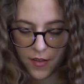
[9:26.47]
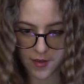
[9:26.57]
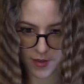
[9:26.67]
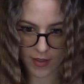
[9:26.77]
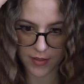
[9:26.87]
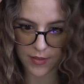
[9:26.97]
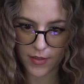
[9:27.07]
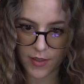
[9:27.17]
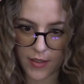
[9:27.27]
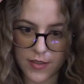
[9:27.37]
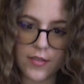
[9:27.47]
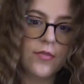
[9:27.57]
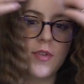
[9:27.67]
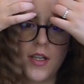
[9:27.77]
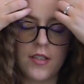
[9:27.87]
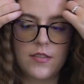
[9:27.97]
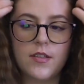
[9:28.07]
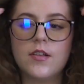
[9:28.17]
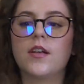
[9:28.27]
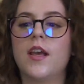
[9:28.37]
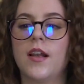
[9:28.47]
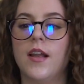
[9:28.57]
this is what it's looking